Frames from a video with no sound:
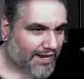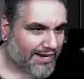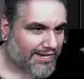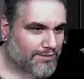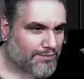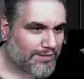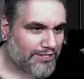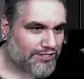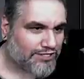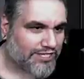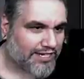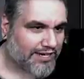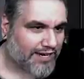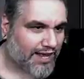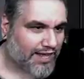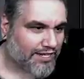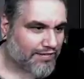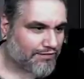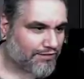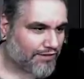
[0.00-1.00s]
I, I mean, guess we could just get an
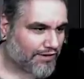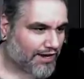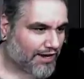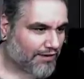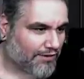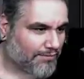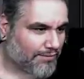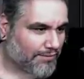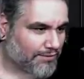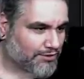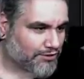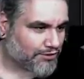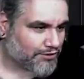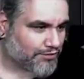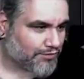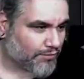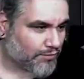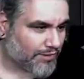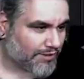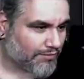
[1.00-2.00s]
island for now, and we could
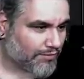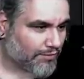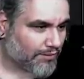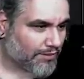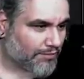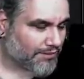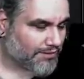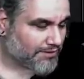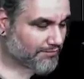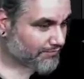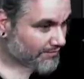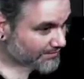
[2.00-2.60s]
search for whatever we want with the